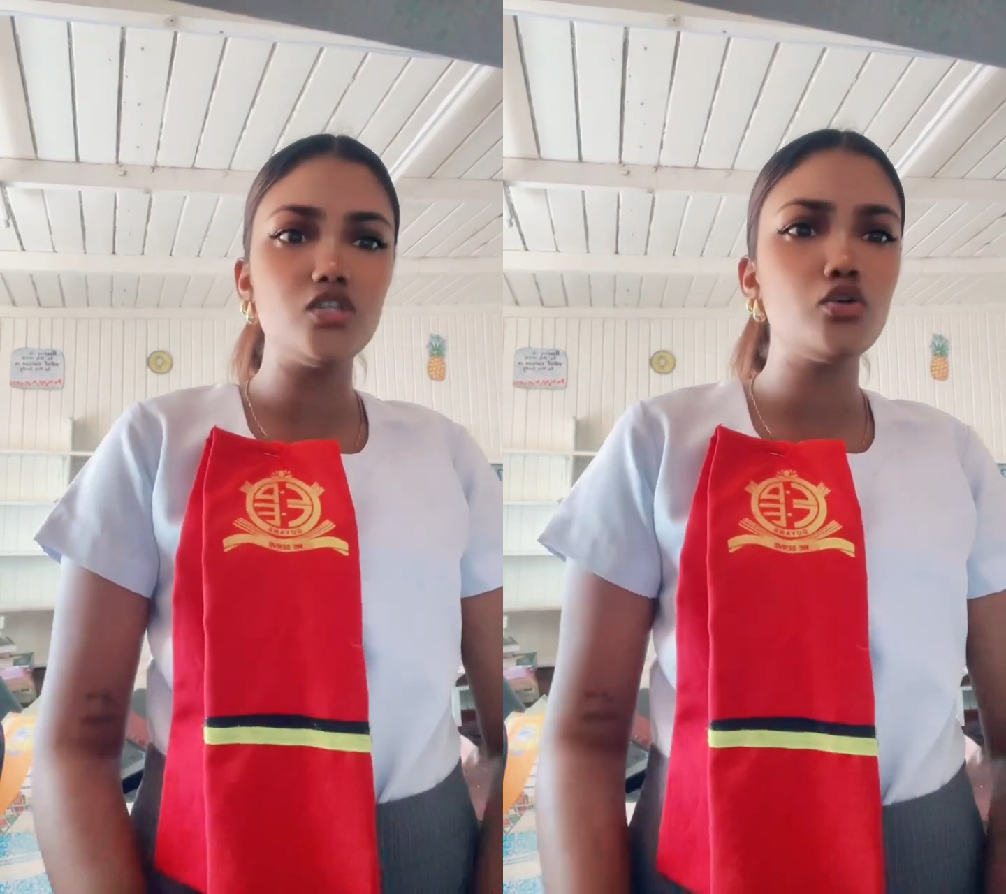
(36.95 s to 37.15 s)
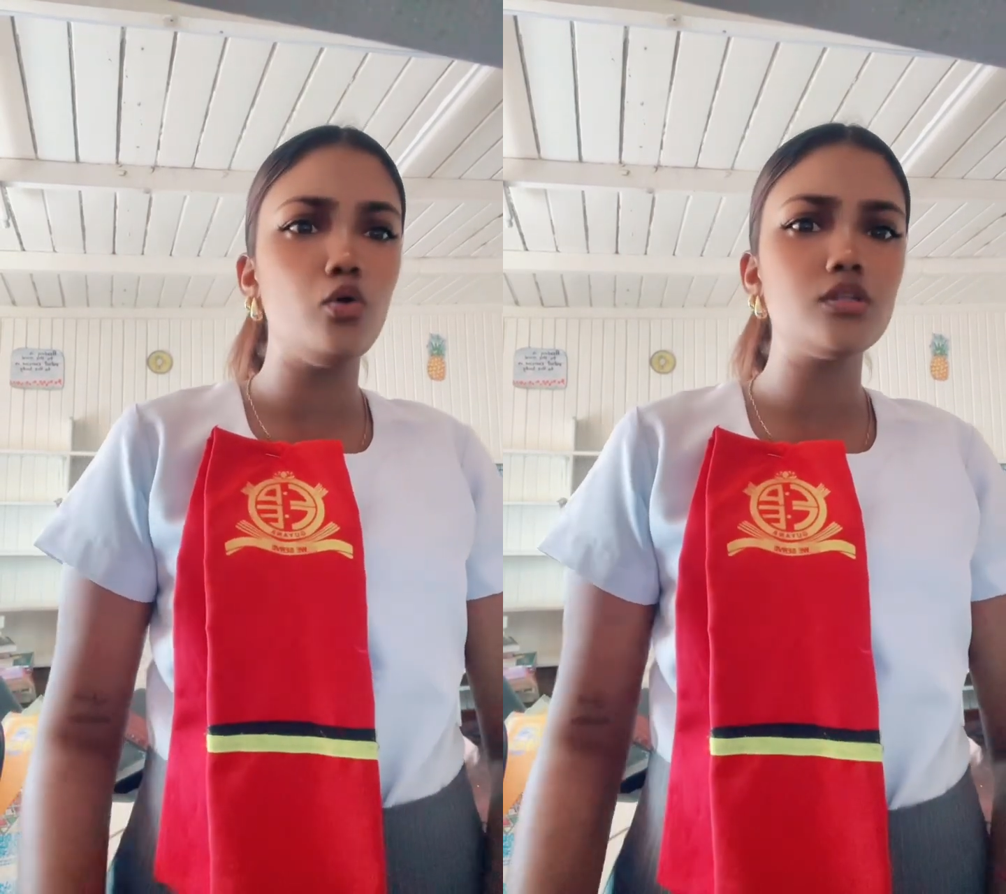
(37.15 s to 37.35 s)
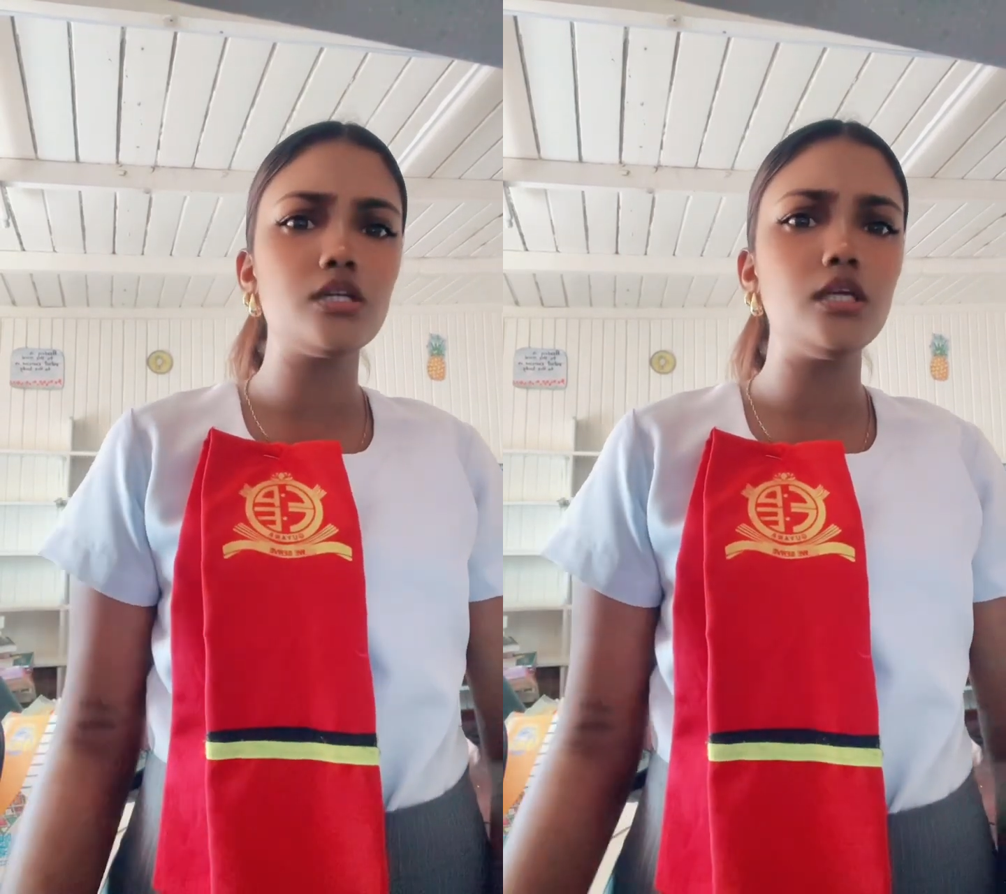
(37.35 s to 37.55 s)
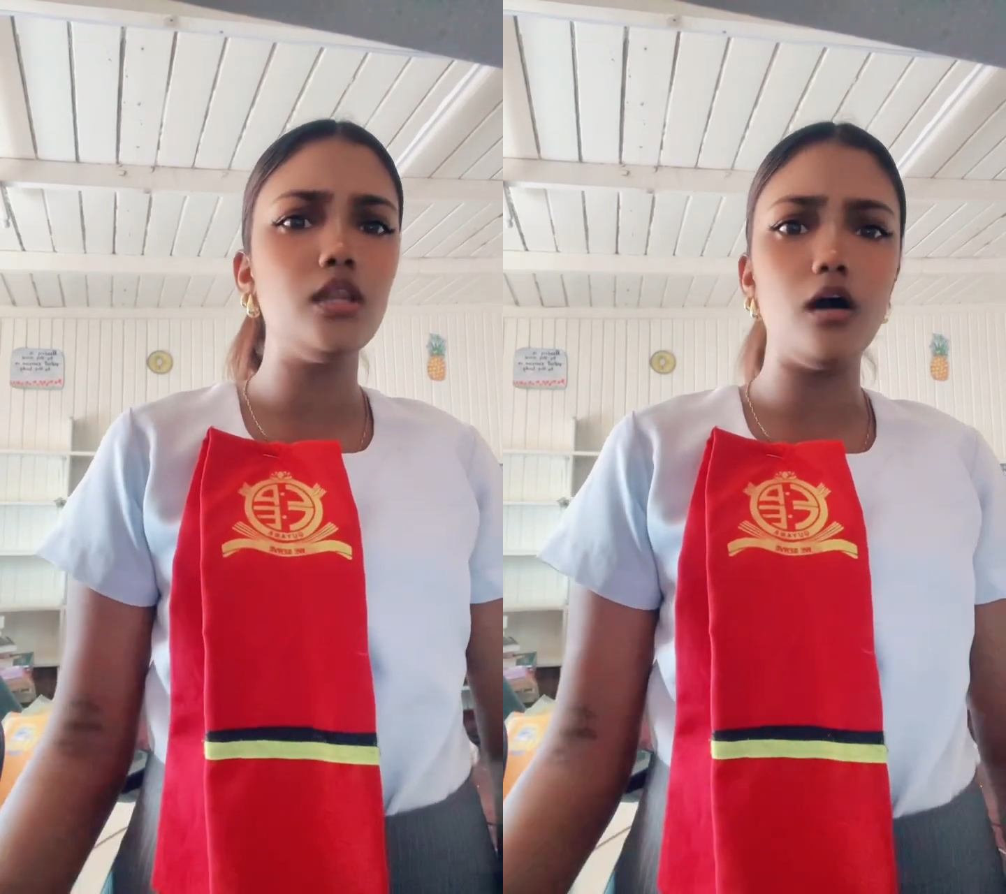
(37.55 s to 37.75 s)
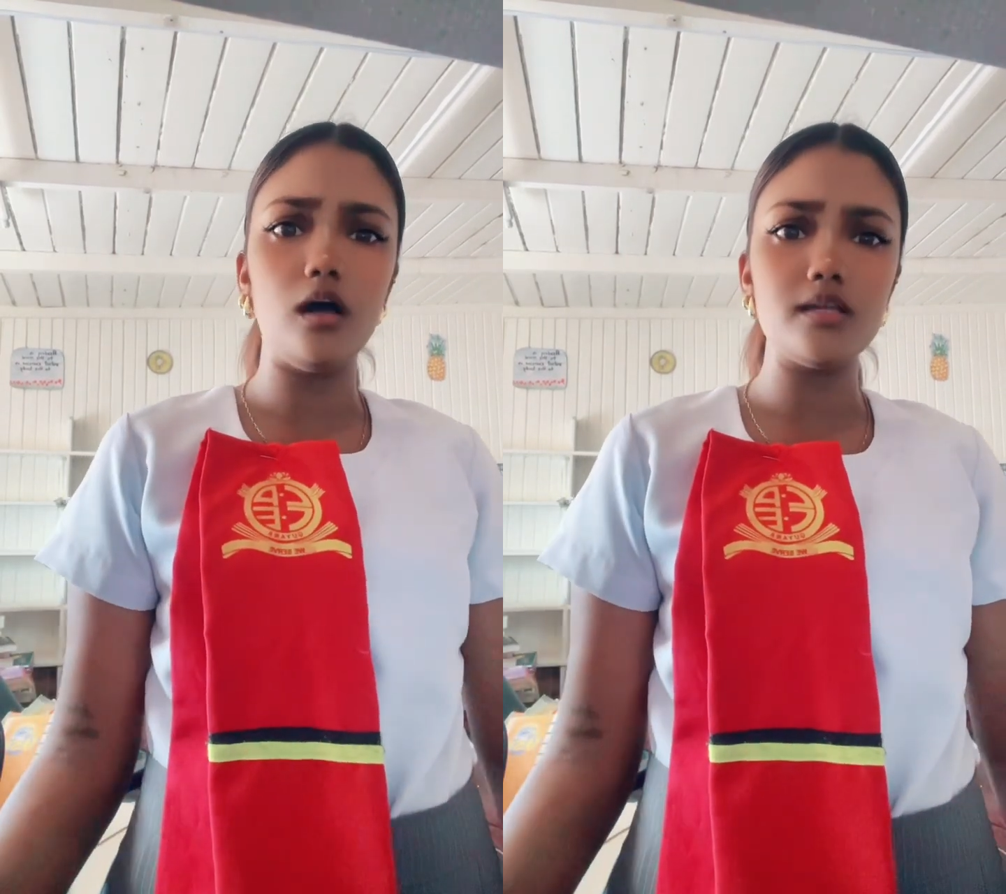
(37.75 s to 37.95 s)
totally
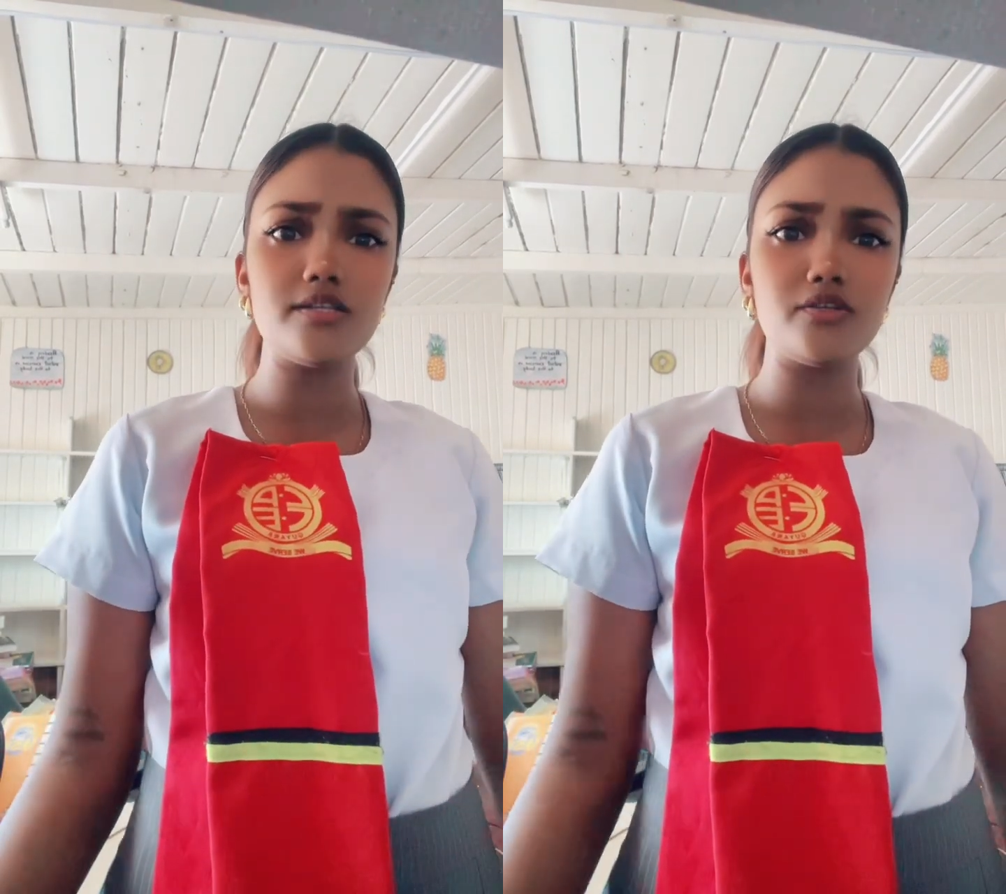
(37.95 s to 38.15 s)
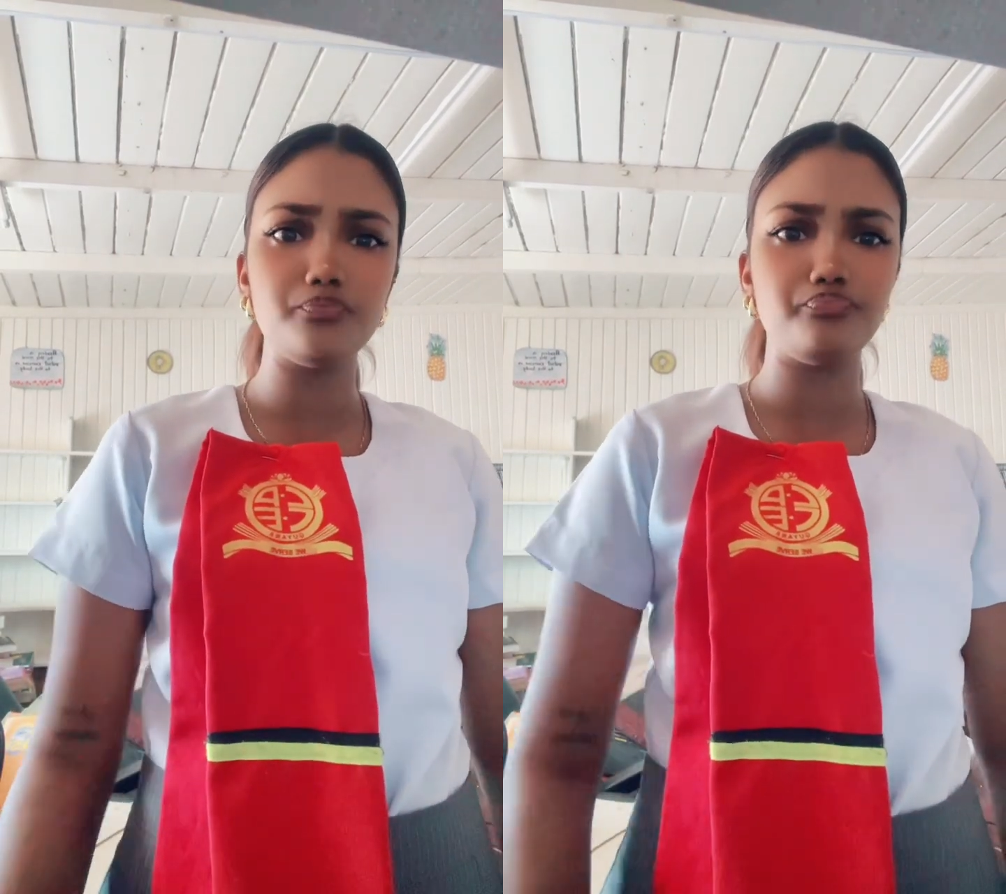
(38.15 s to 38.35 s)
lost.